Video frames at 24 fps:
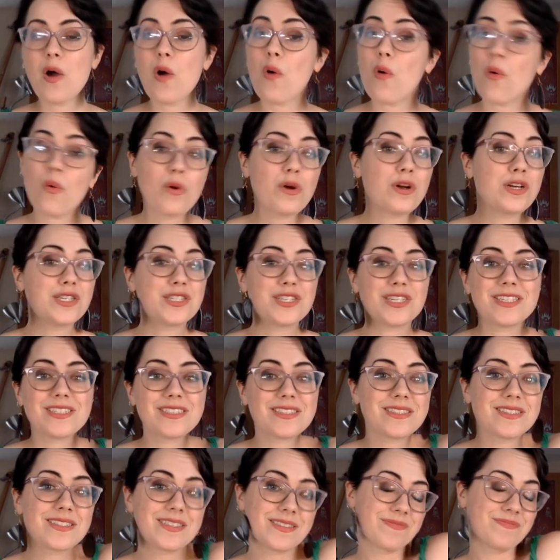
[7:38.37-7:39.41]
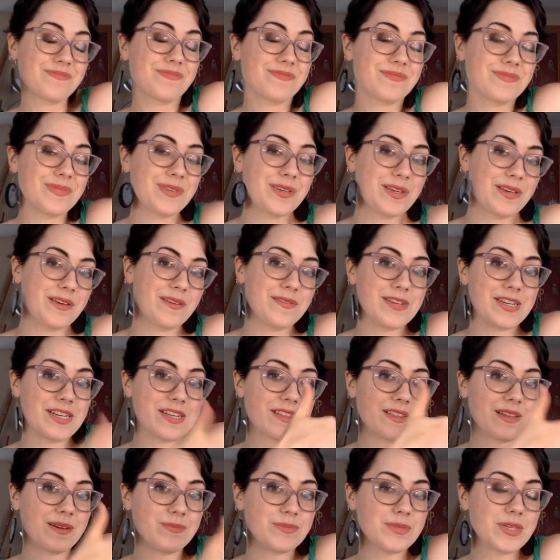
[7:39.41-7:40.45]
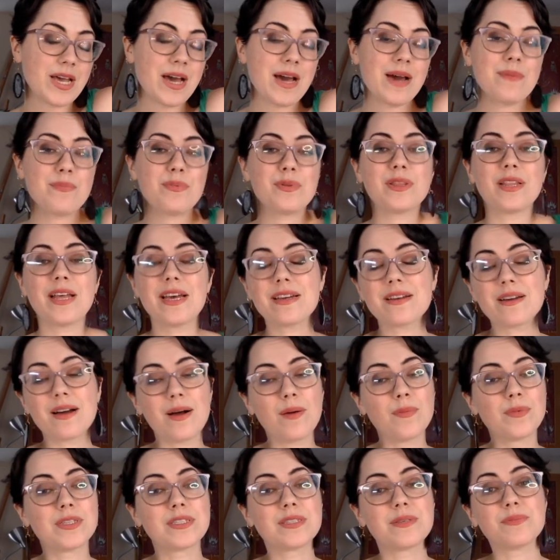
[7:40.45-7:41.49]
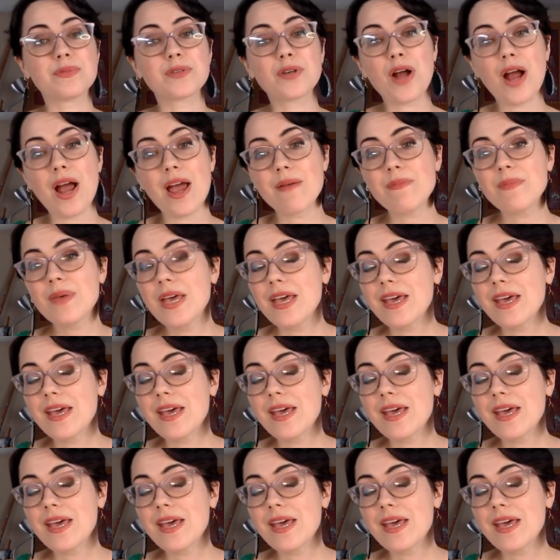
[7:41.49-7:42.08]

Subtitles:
or just give it a thumbs up, like, comment, subscribe,